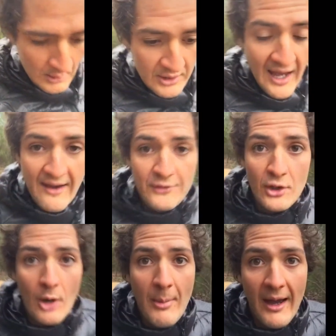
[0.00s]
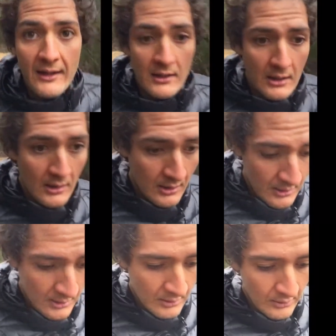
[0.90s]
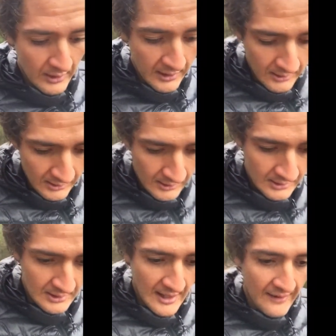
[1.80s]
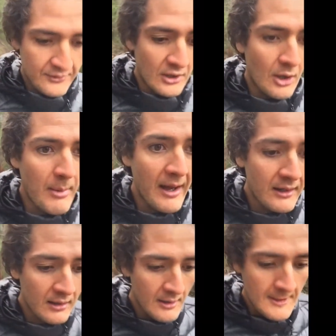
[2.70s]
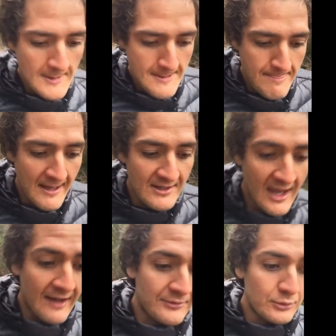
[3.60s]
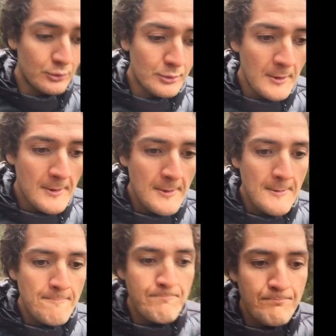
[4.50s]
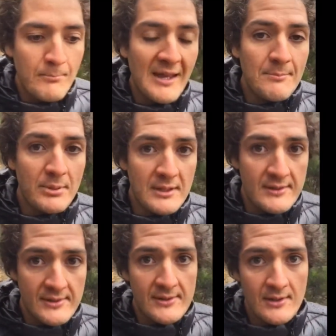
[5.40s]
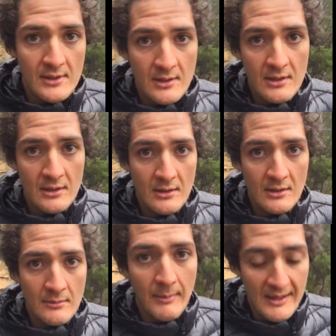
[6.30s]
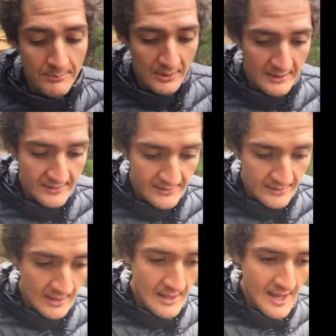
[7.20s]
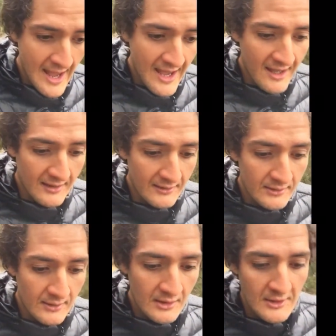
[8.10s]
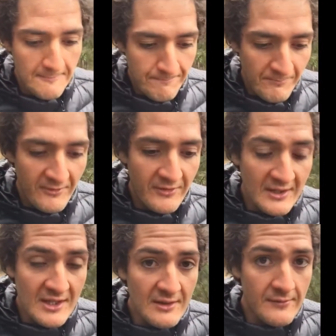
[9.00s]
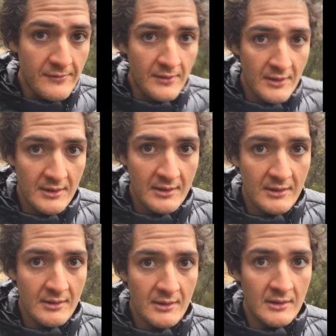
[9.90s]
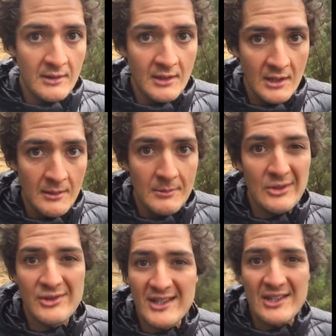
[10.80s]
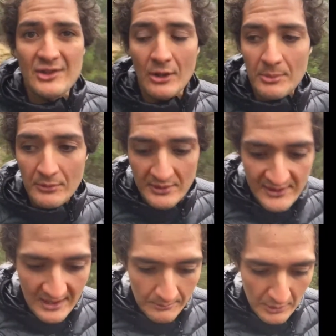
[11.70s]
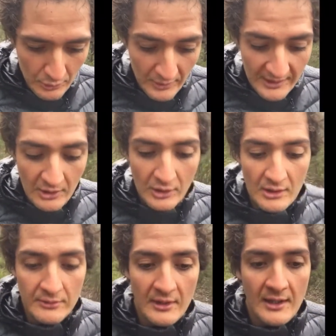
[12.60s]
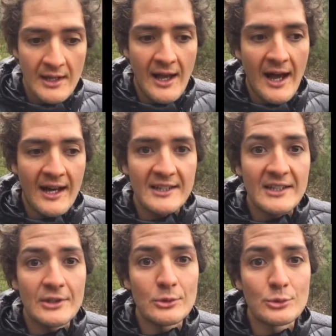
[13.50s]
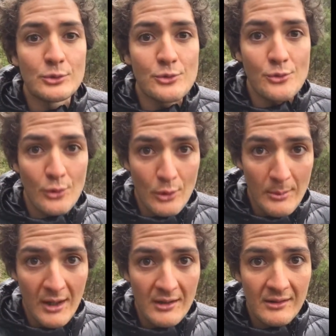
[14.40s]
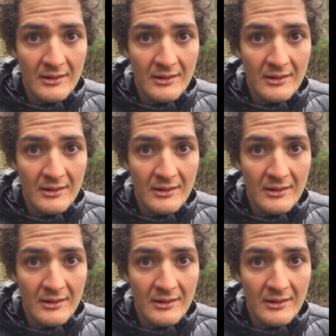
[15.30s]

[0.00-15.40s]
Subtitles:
you have to go back, right? You have to go back and you have to make peace. Make peace and forgive. Because any type of resentment or any kind of unhealed trauma